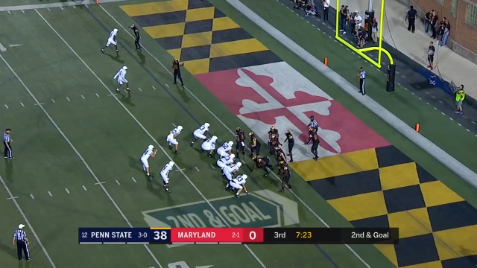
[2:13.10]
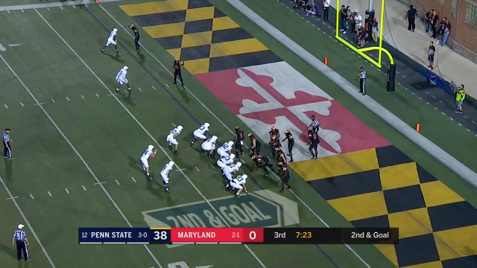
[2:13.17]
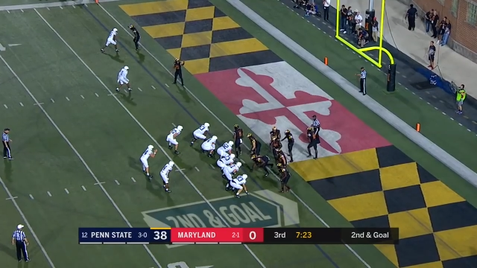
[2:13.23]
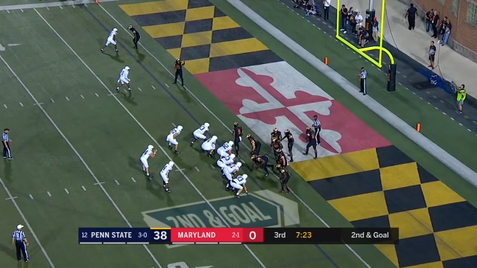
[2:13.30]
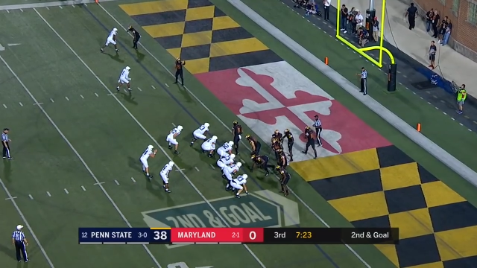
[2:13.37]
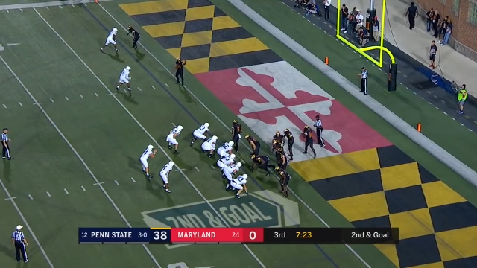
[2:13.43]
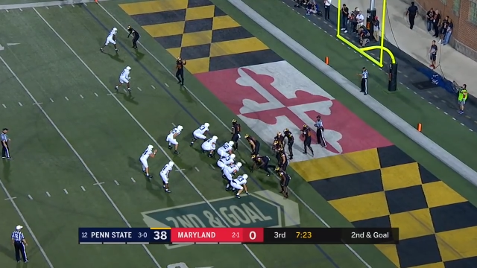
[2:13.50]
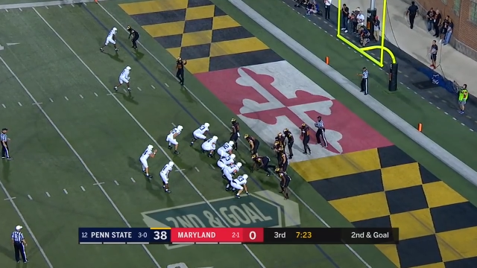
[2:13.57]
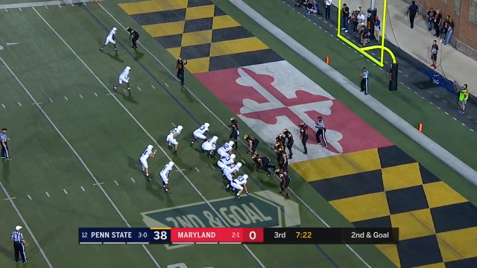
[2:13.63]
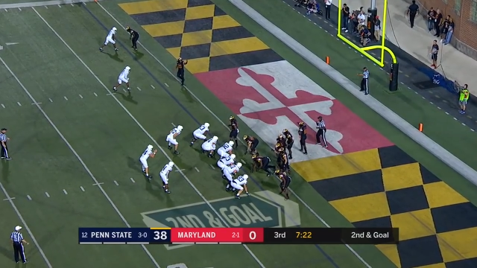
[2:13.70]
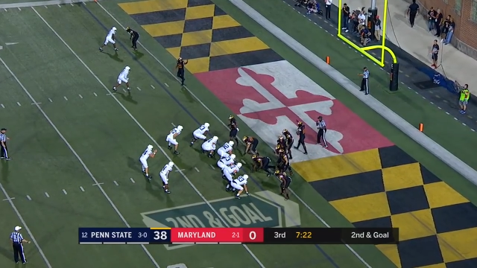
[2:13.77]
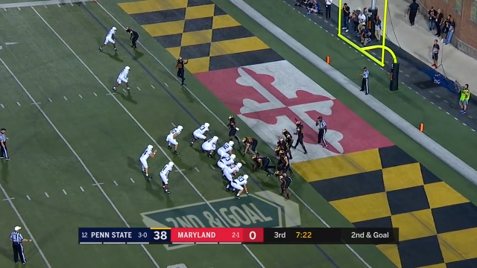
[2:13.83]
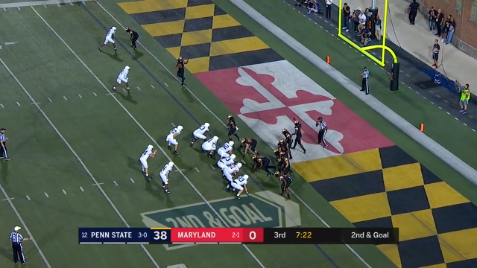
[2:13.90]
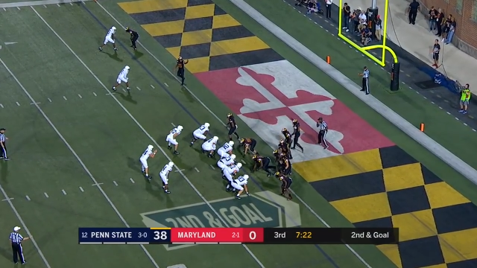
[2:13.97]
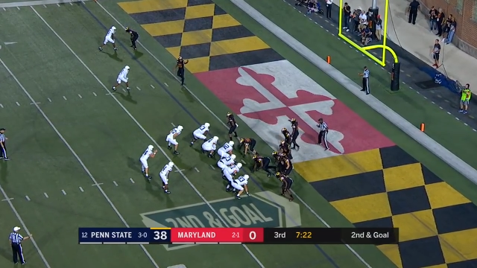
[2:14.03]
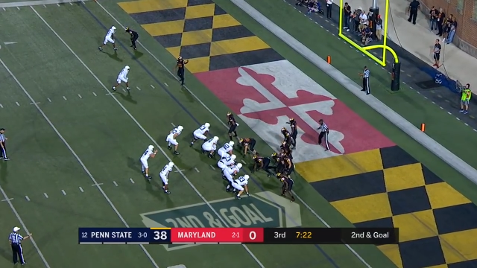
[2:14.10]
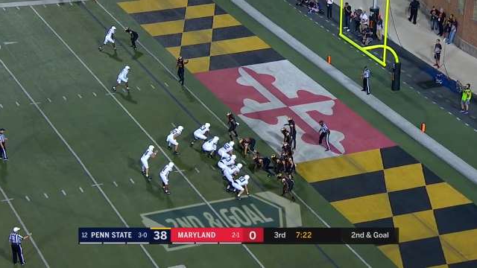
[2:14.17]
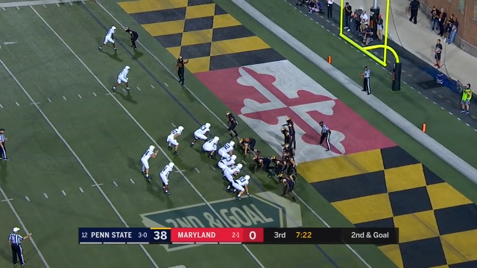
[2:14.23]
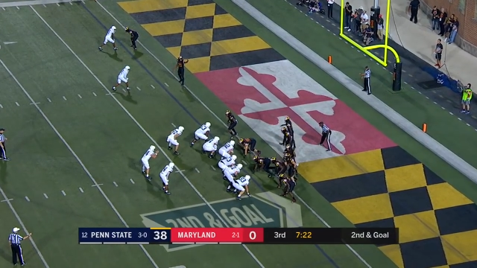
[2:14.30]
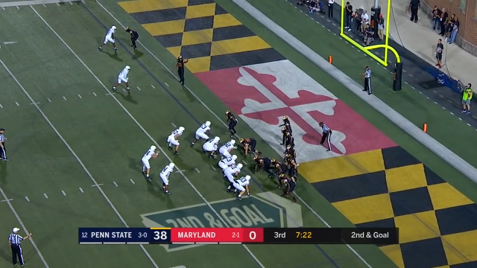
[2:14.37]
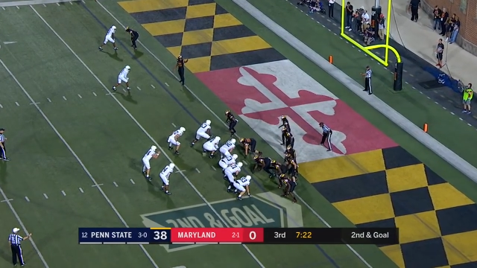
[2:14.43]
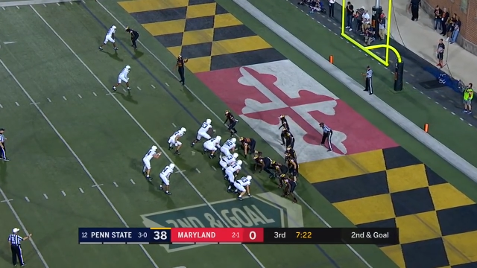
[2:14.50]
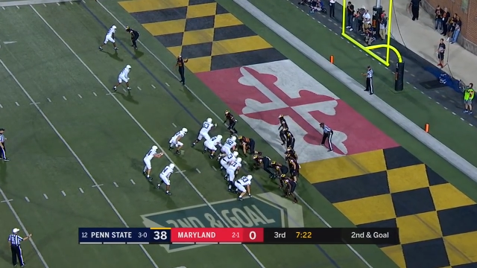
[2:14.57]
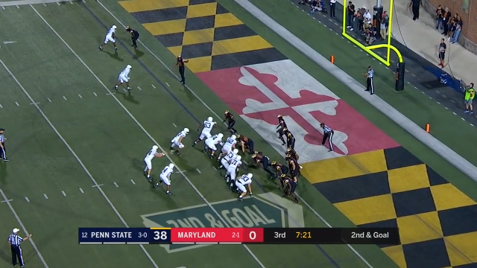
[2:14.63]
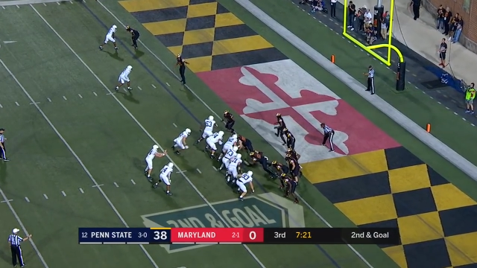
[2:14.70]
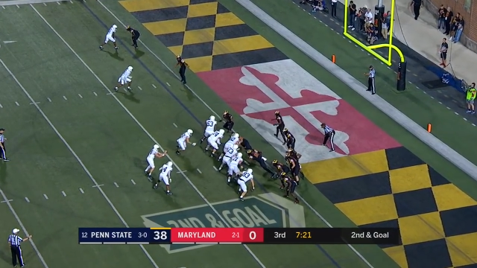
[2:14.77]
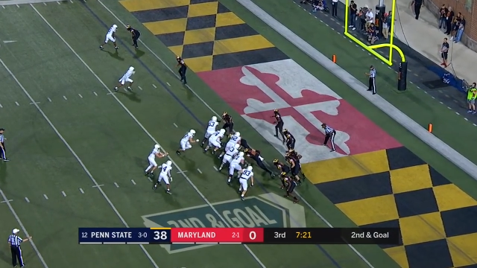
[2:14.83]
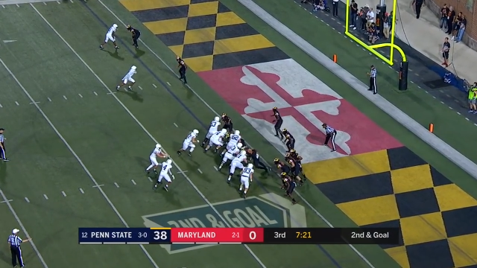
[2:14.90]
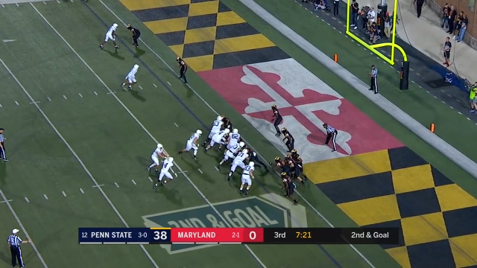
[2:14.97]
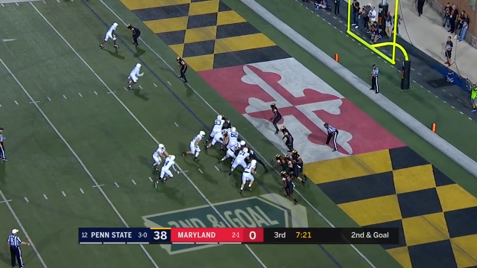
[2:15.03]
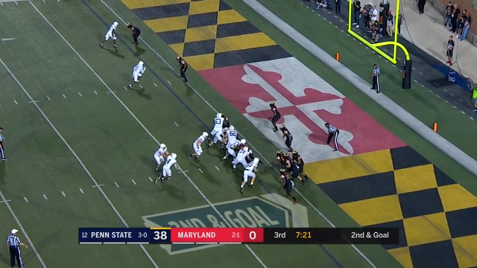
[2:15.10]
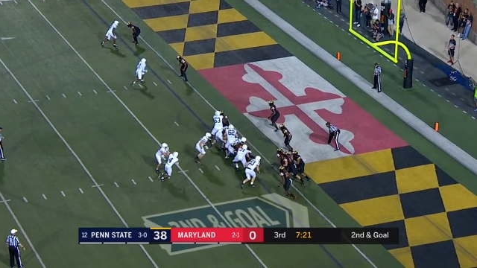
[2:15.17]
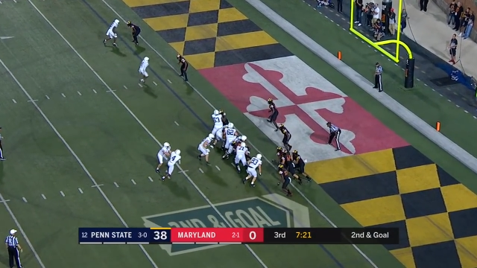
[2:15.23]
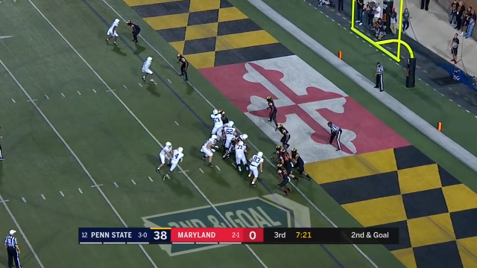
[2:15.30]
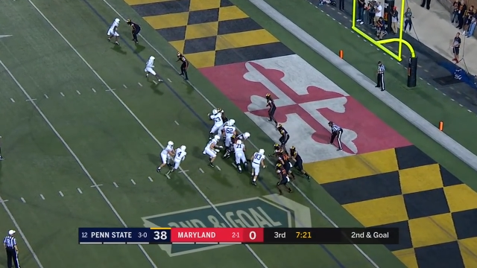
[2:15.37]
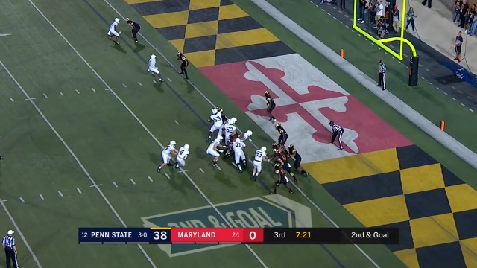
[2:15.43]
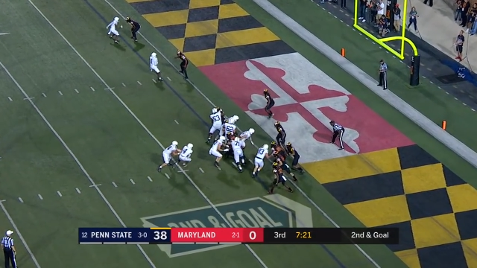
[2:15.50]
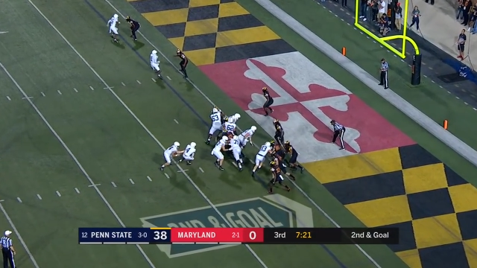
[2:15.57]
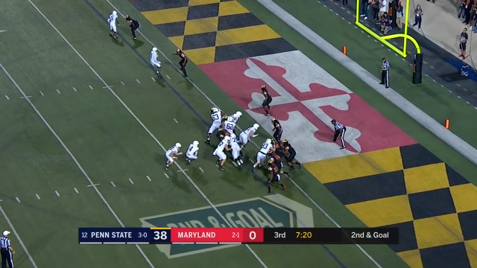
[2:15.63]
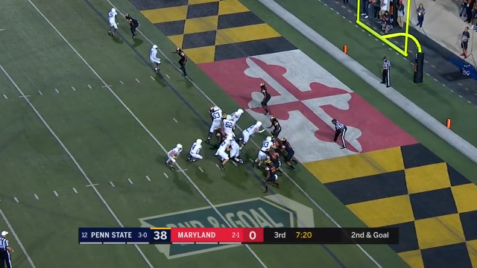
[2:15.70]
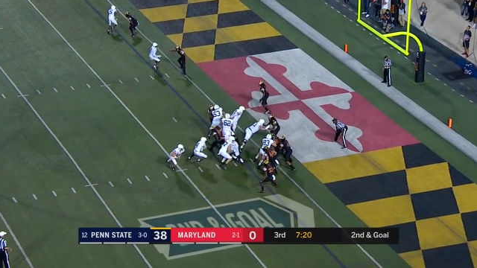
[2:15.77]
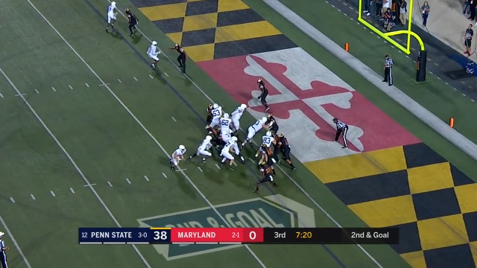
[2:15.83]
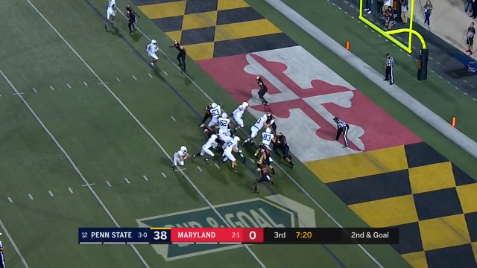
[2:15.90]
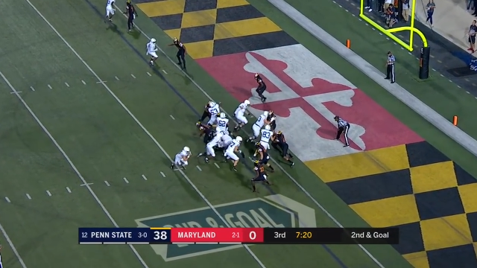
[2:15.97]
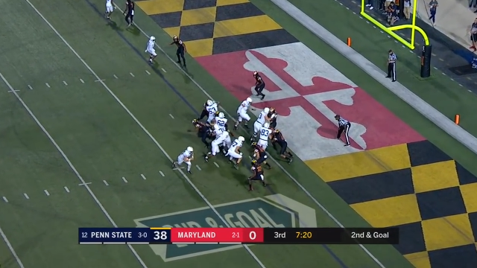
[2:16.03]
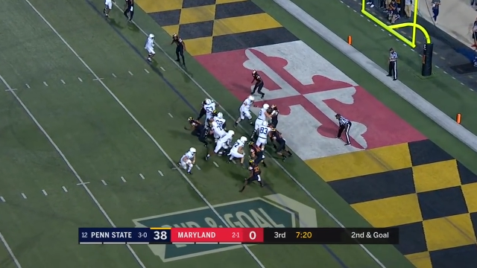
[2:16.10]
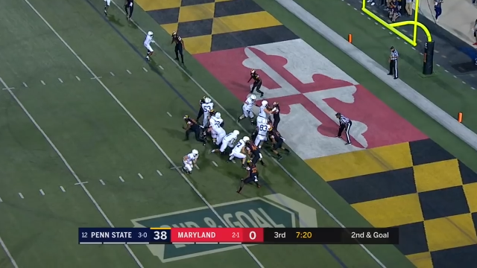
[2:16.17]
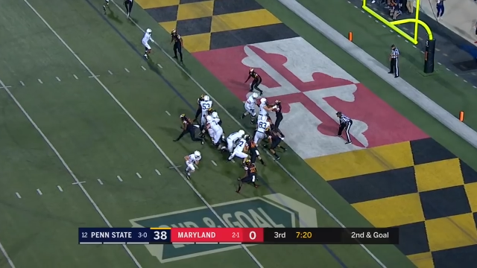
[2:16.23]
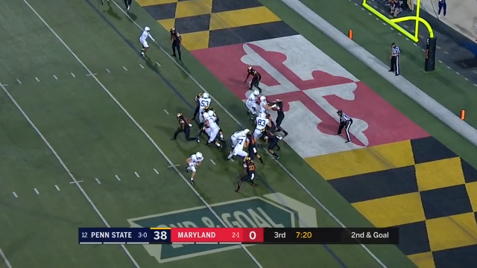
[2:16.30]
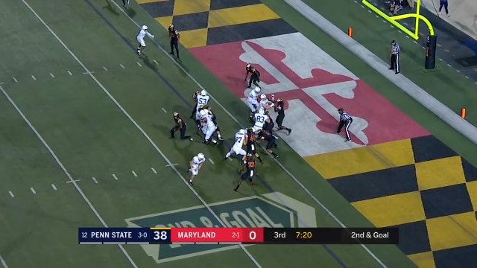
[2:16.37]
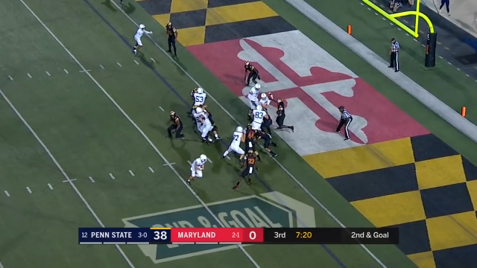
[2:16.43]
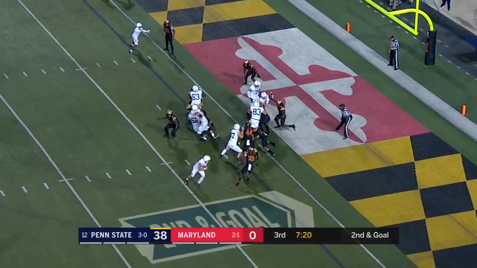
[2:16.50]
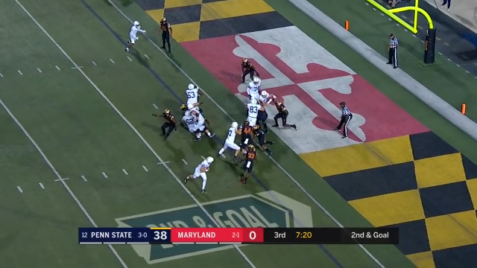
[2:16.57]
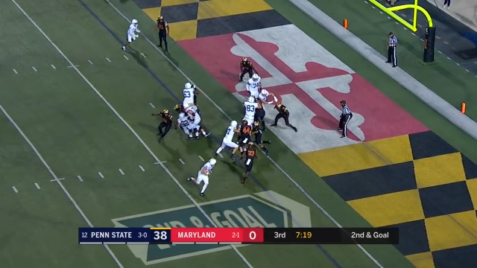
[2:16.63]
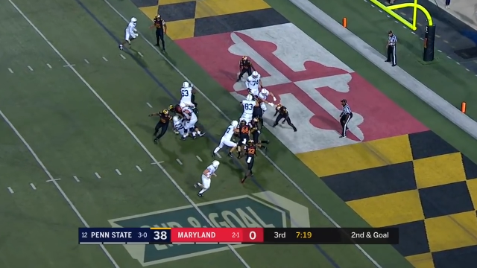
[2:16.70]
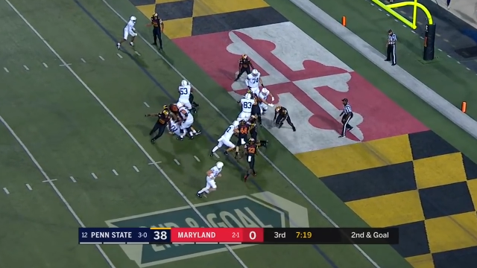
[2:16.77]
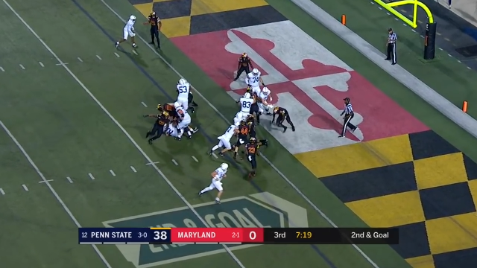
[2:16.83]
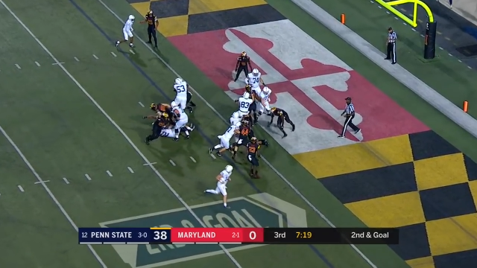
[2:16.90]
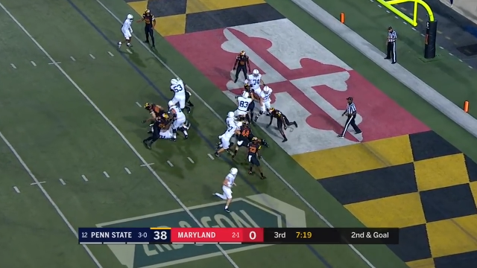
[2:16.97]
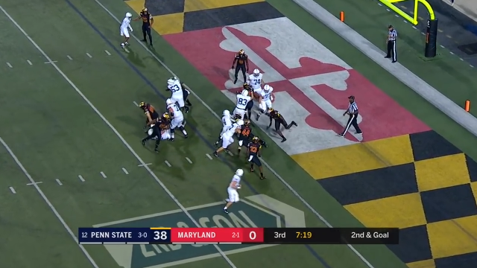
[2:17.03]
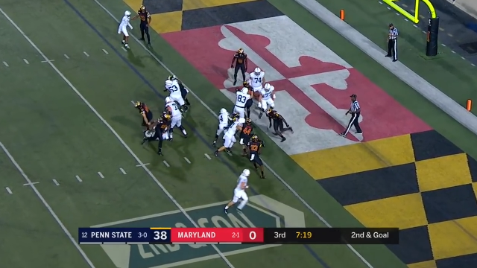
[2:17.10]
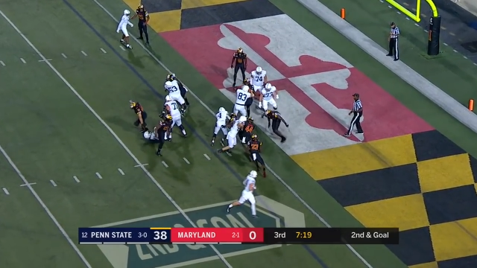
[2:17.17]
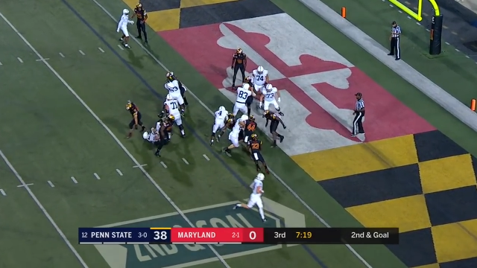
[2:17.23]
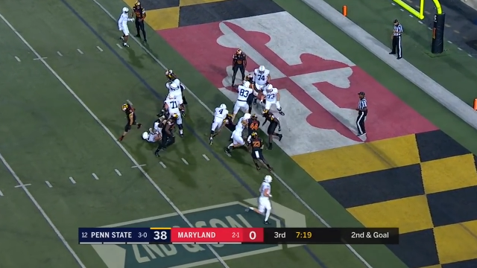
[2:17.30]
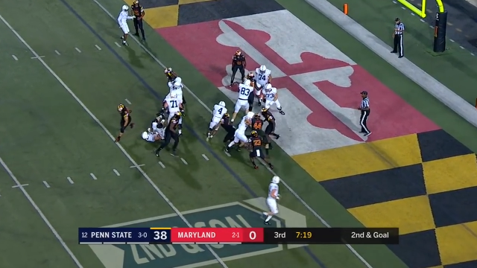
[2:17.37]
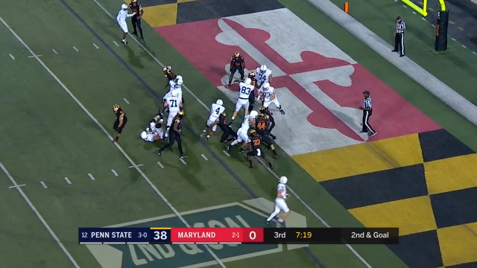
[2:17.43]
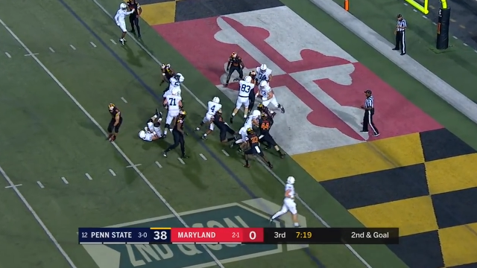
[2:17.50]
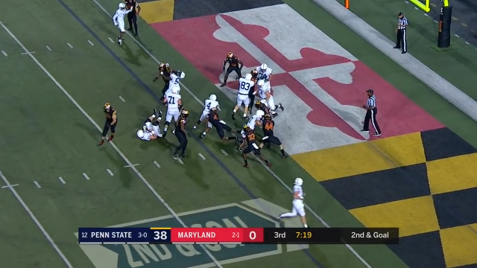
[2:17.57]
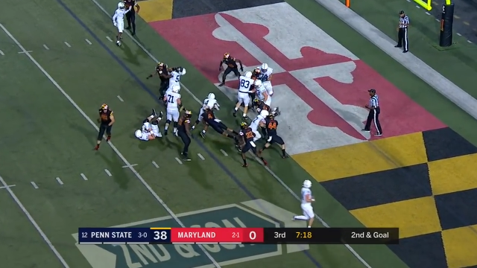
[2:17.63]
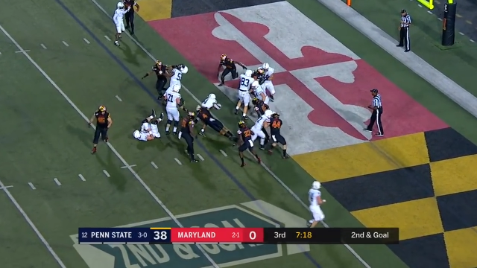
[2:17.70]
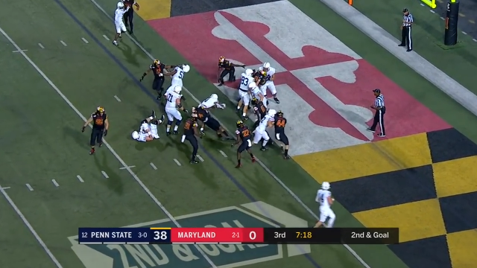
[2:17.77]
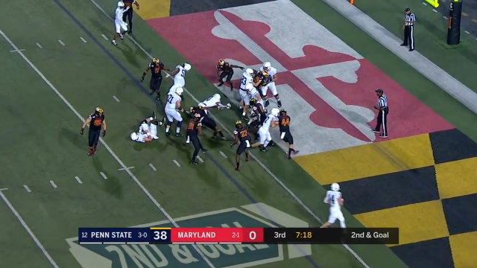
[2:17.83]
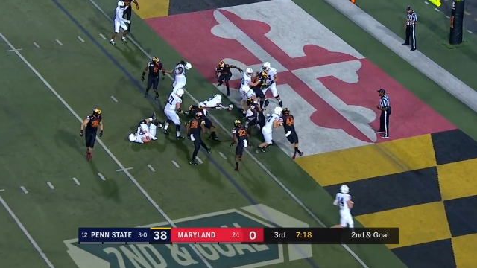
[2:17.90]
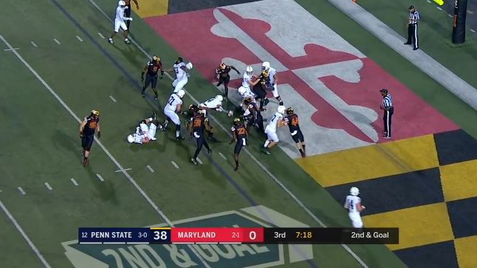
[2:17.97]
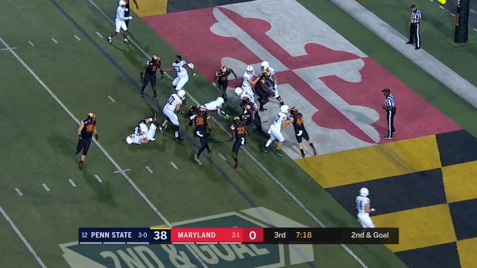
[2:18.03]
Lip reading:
(no speaker visible)